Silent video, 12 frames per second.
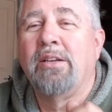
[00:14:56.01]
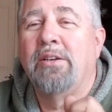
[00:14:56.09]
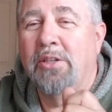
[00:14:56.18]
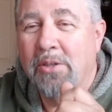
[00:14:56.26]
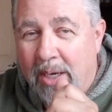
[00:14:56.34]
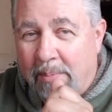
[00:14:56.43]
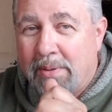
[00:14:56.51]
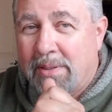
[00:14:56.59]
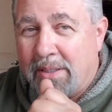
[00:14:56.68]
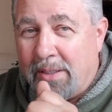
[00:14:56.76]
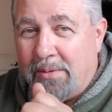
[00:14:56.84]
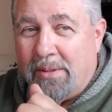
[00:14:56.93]
new
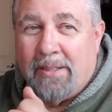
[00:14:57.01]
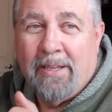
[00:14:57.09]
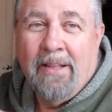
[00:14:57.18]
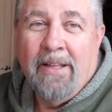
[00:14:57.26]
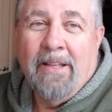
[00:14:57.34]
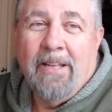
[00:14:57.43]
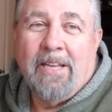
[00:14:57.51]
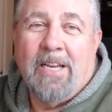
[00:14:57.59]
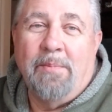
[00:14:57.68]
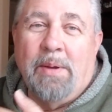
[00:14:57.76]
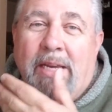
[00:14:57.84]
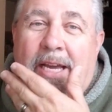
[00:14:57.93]
episode
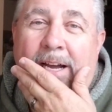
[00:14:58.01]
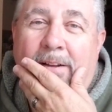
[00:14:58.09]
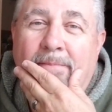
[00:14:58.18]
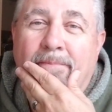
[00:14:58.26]
coming out.